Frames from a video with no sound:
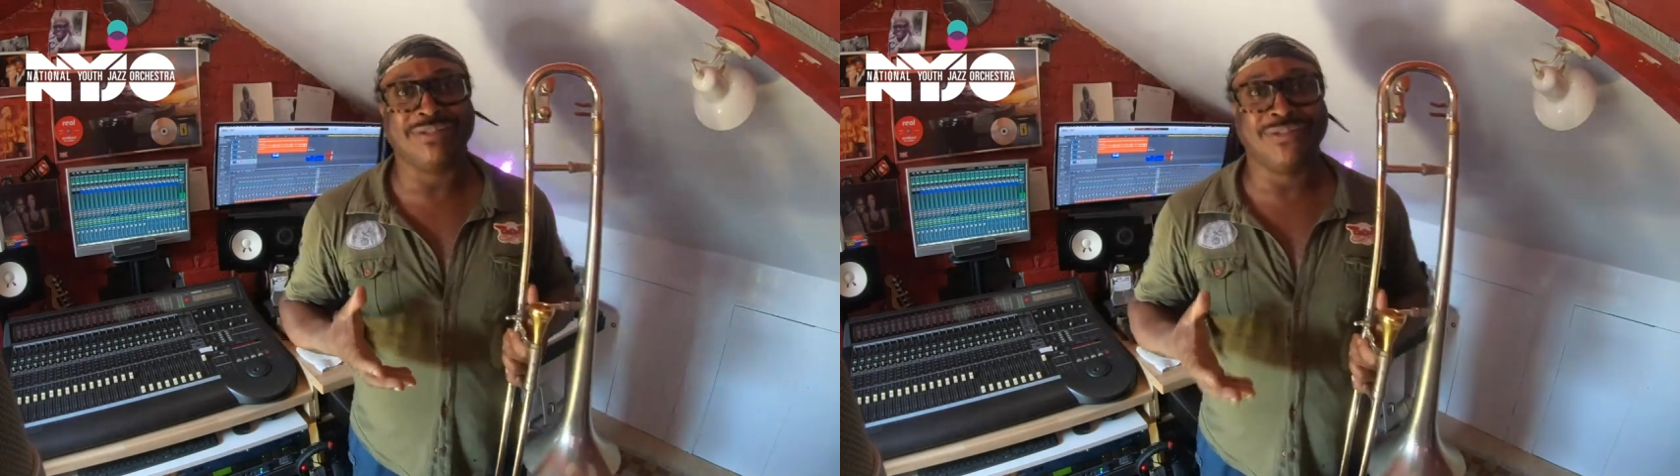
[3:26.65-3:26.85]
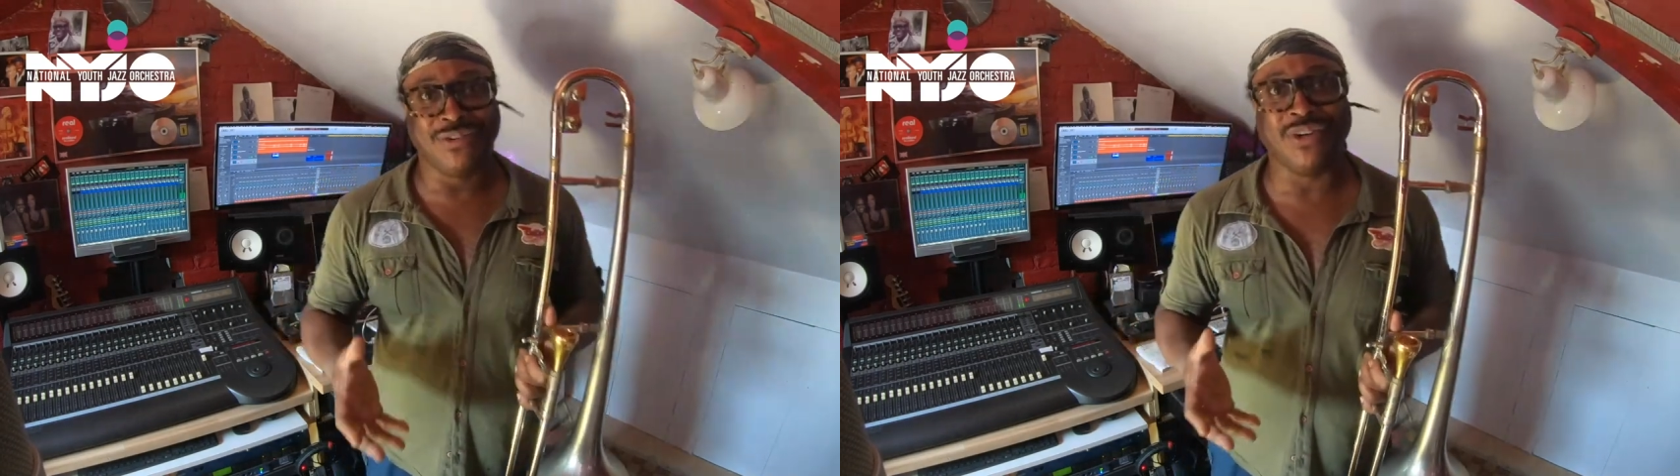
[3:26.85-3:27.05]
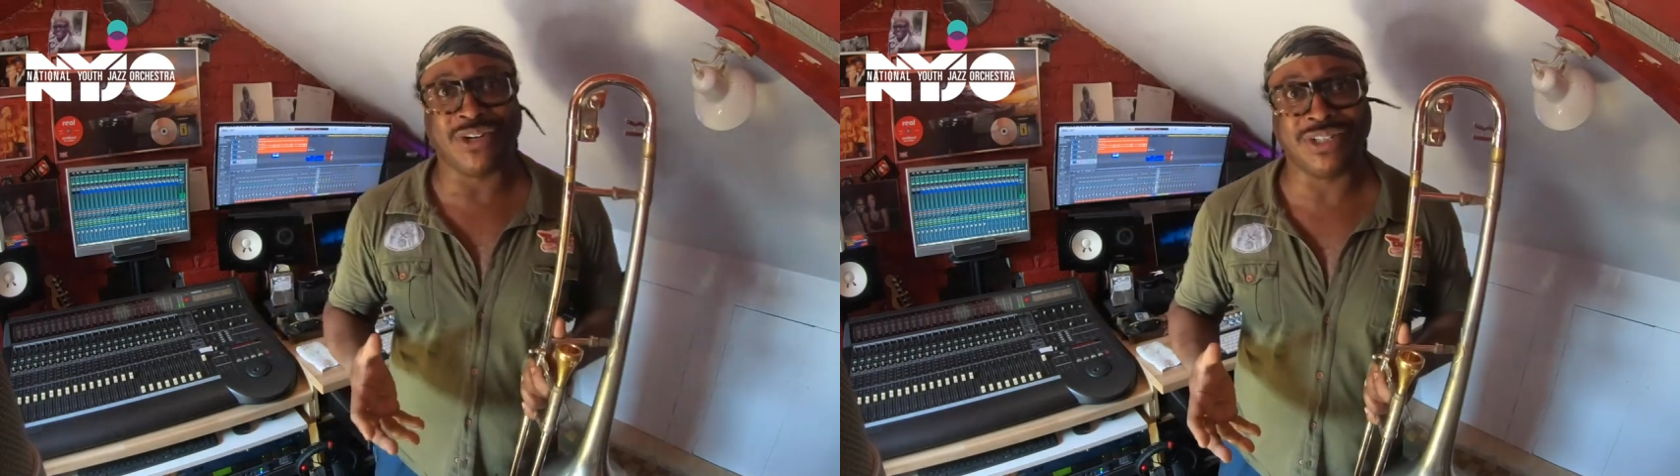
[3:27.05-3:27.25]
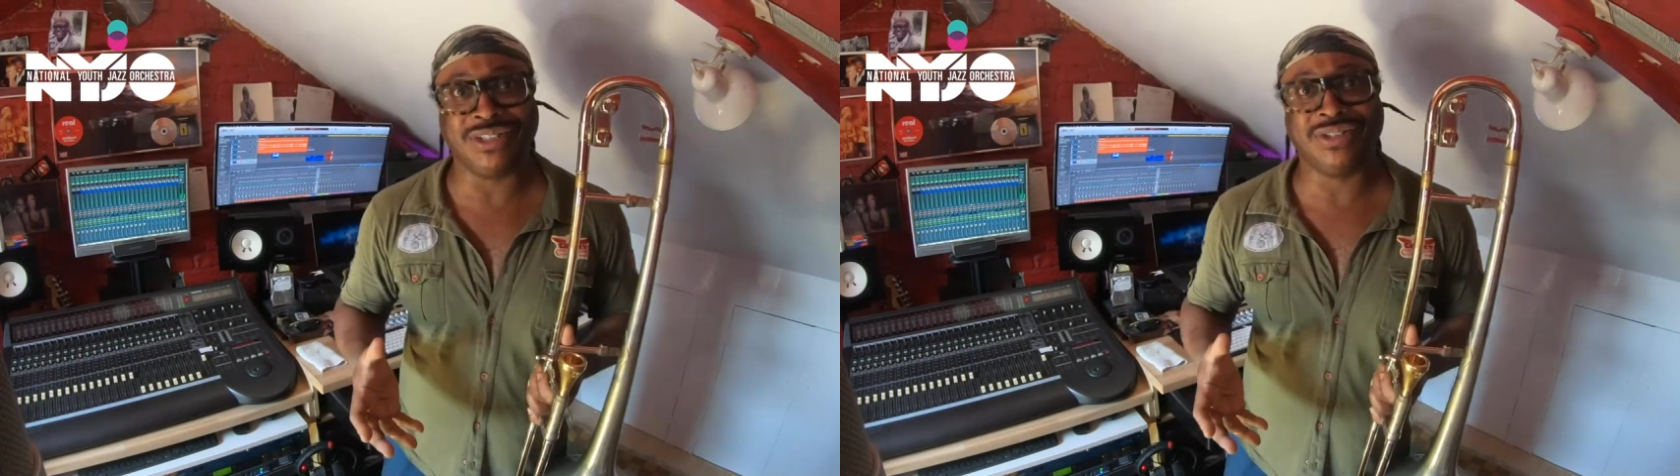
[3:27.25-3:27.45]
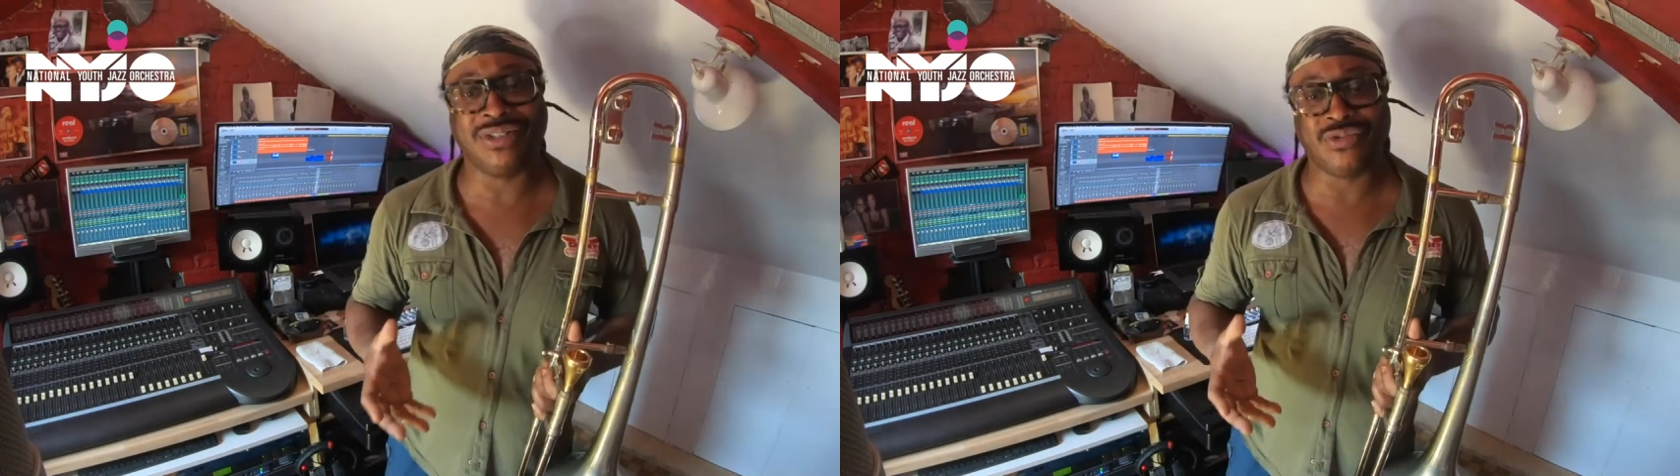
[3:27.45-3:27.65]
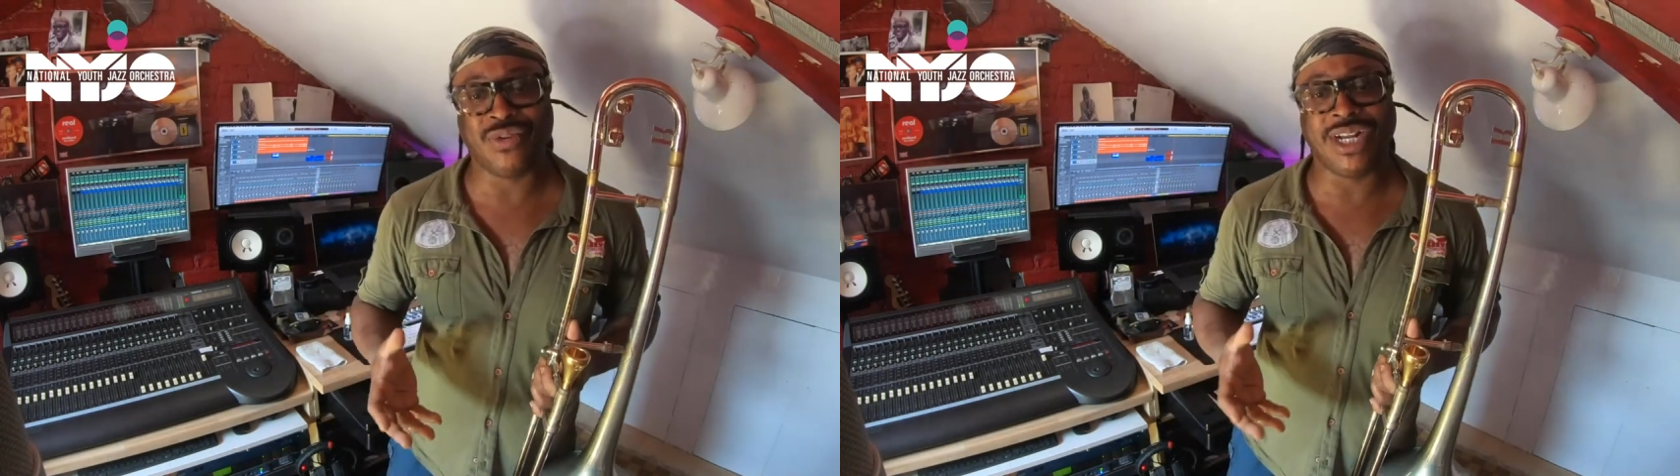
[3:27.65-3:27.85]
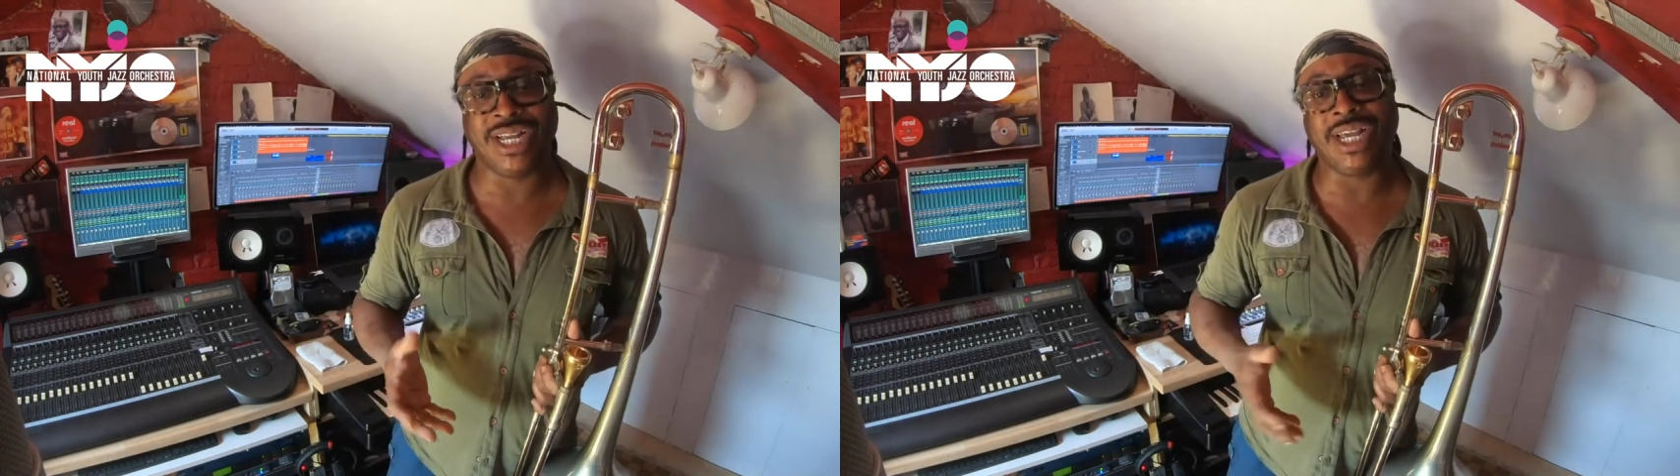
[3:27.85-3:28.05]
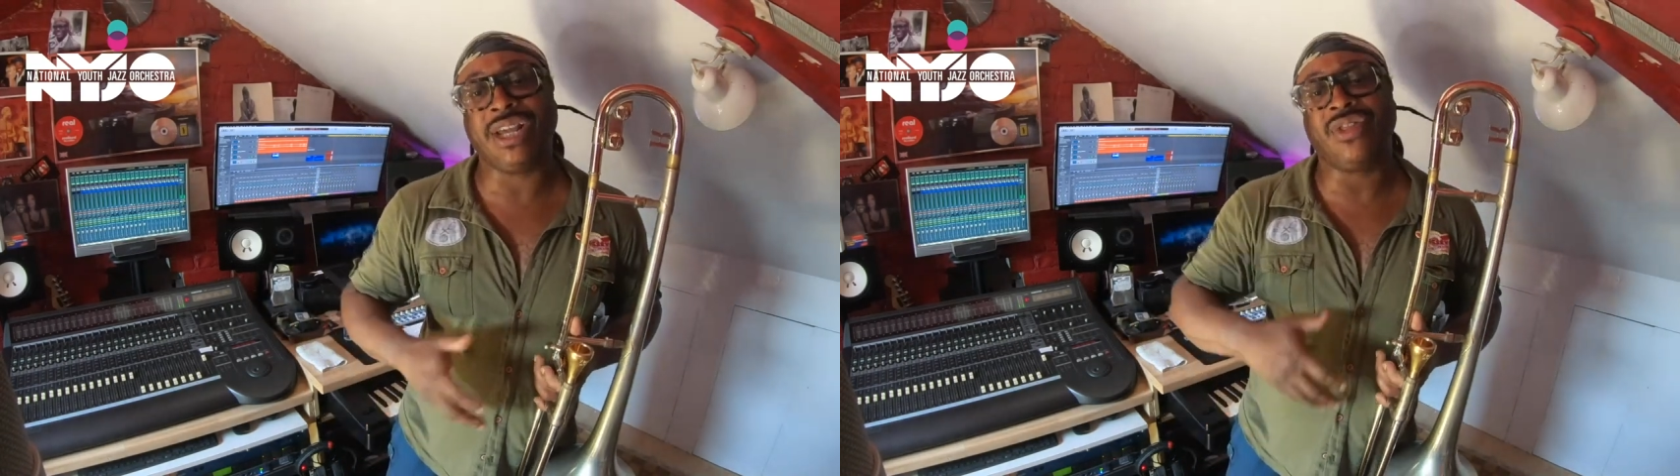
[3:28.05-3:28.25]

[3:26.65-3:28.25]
full on, really.